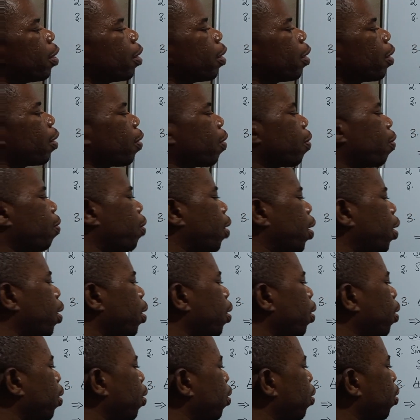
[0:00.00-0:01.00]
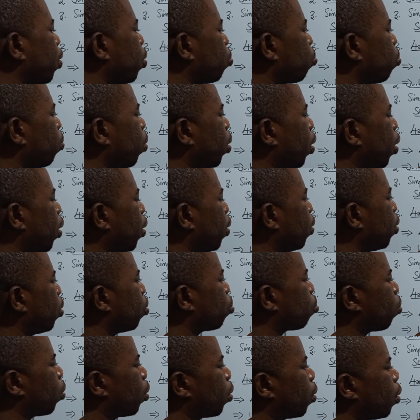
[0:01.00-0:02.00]
Then this one and this
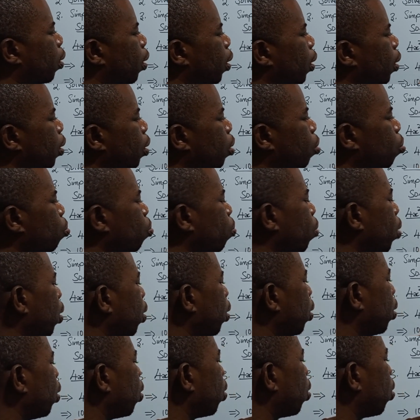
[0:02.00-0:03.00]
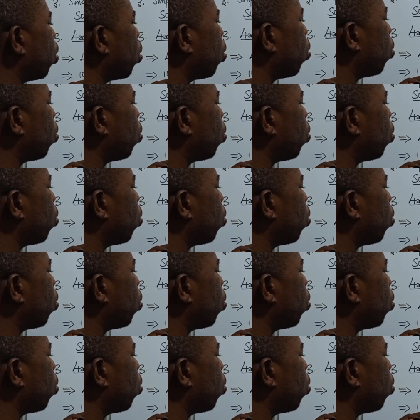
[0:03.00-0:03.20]
one. Then this one you